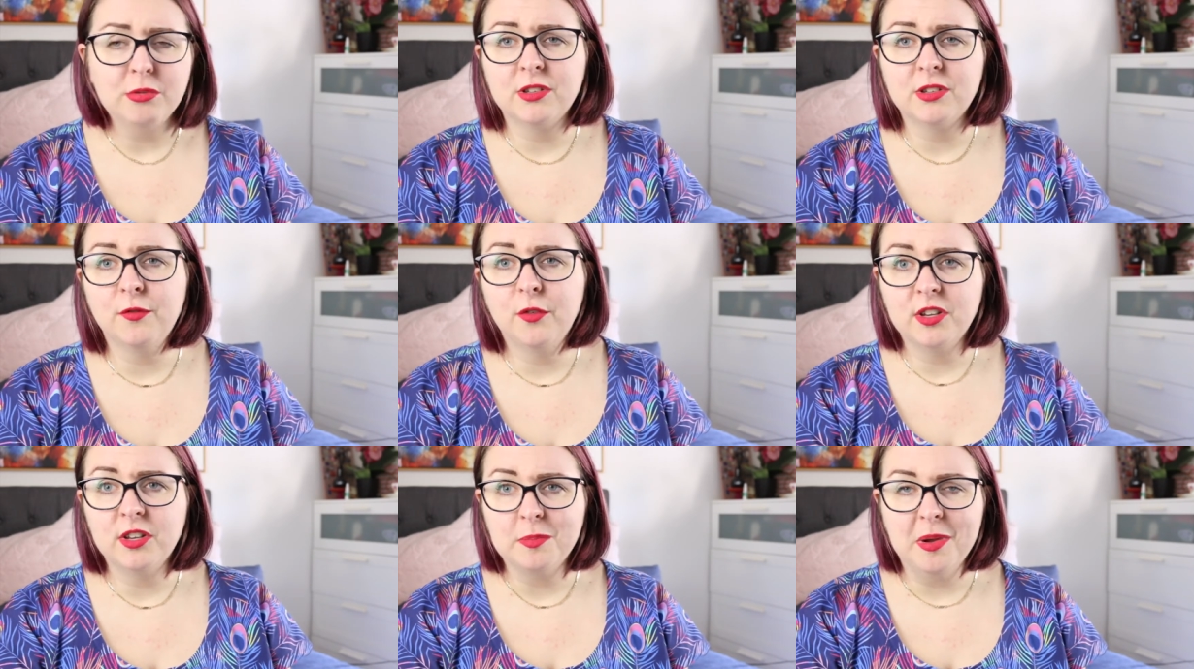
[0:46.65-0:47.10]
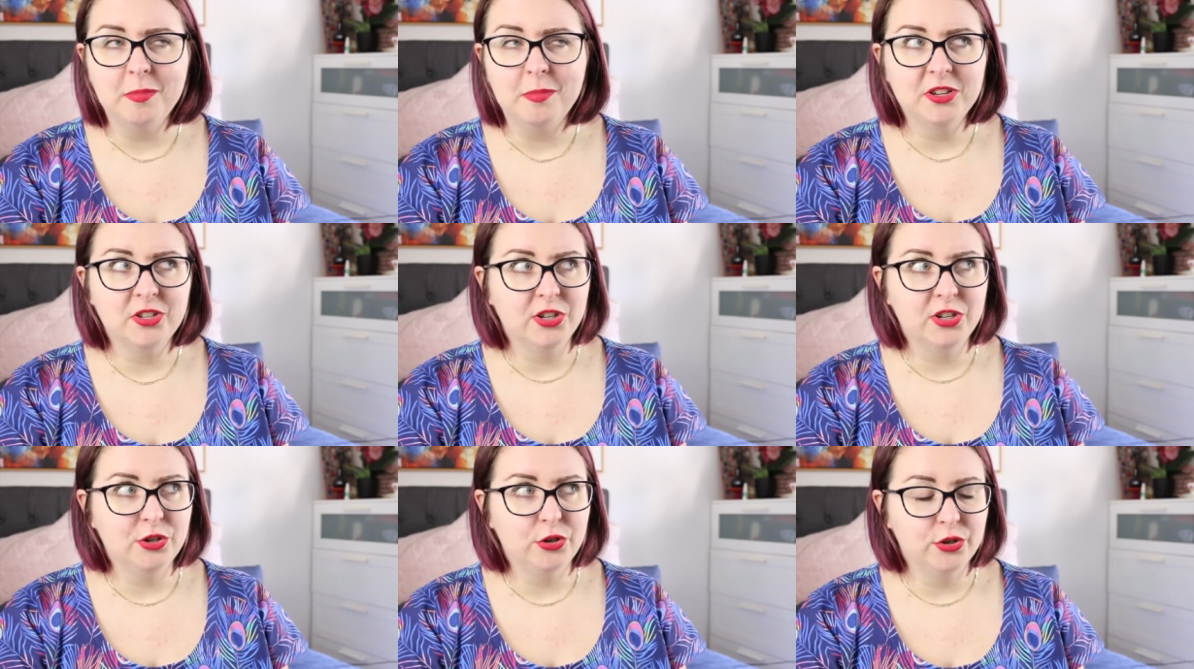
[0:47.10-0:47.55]
was first
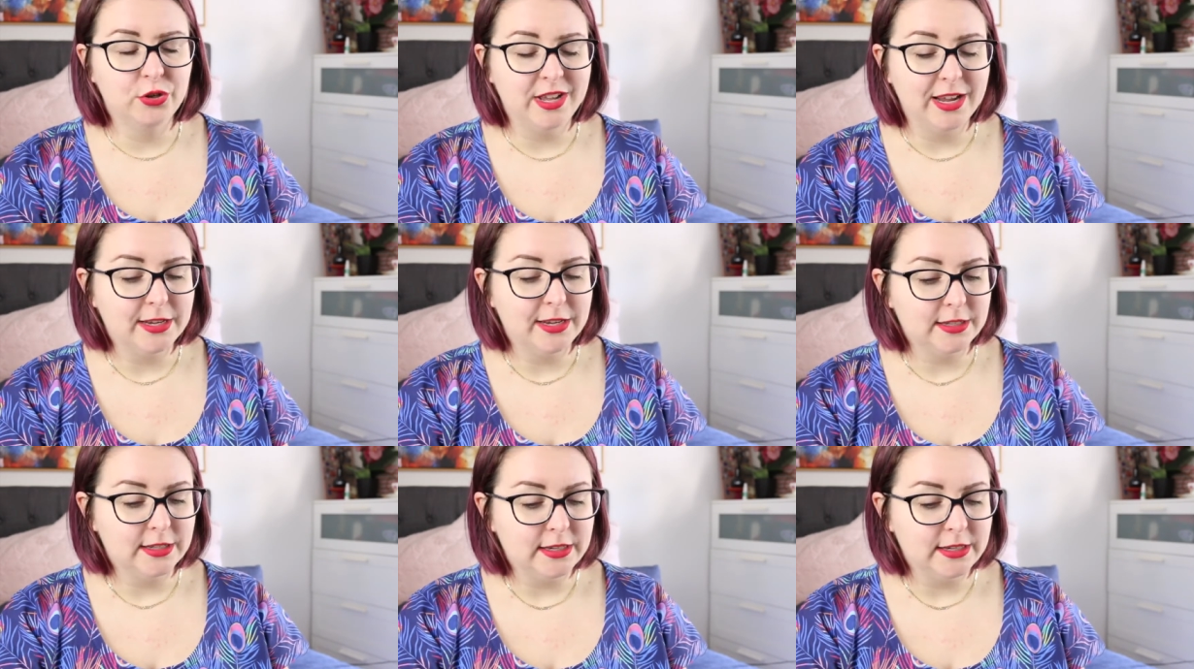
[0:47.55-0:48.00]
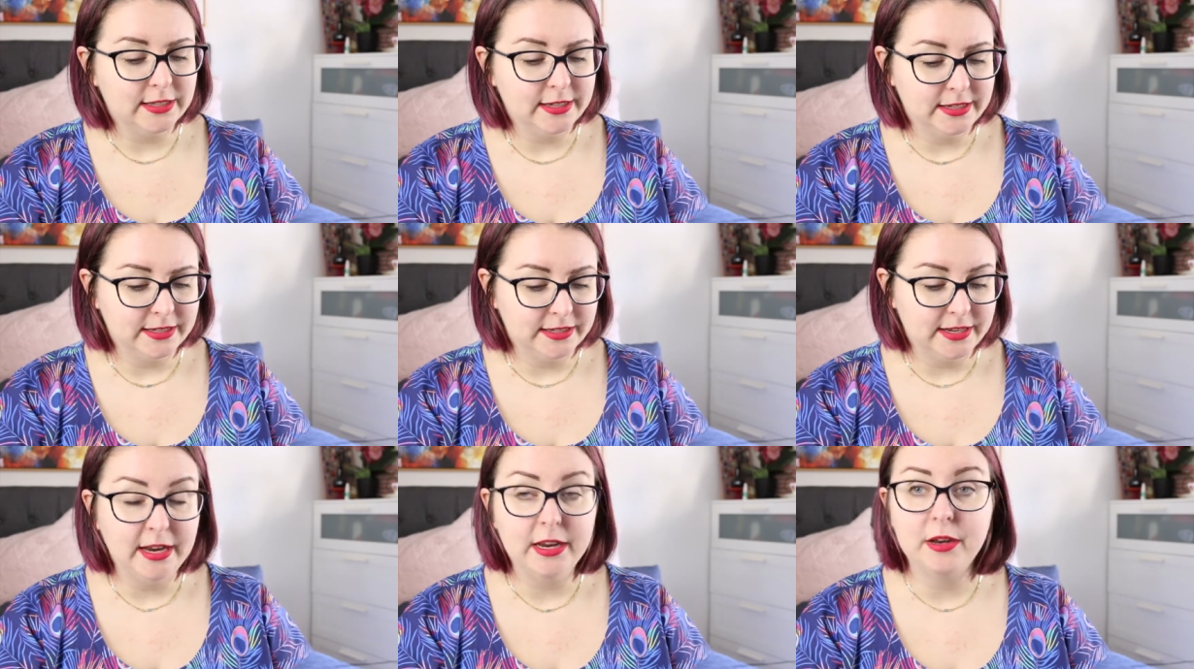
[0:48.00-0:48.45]
published in
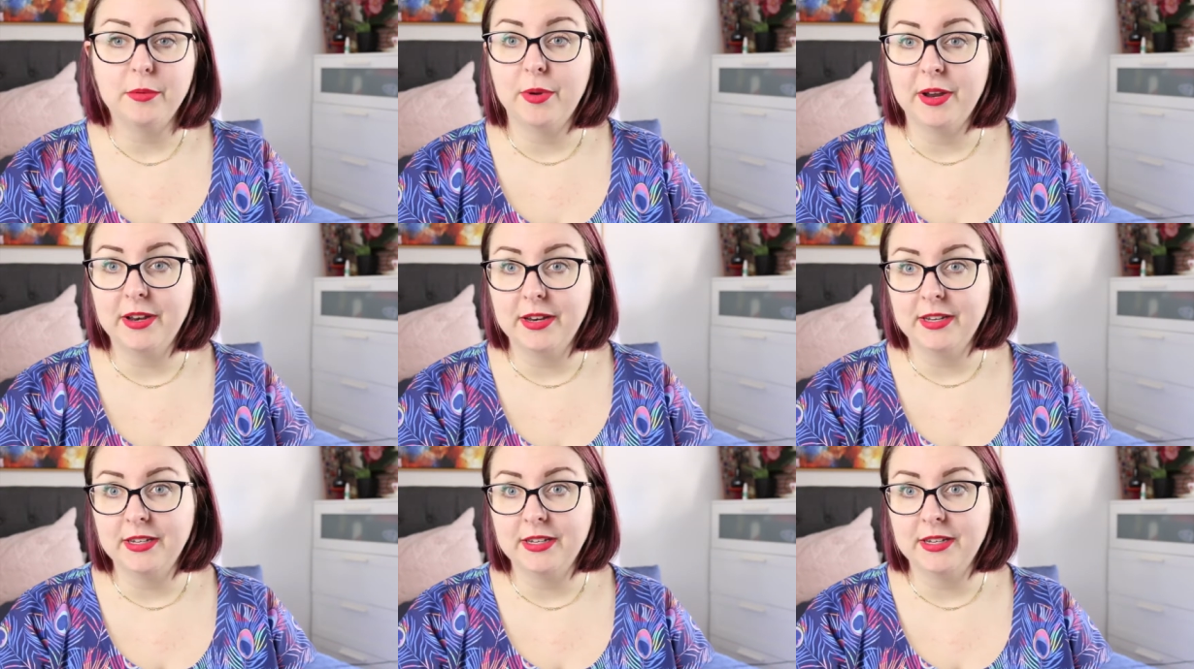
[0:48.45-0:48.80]
2016 but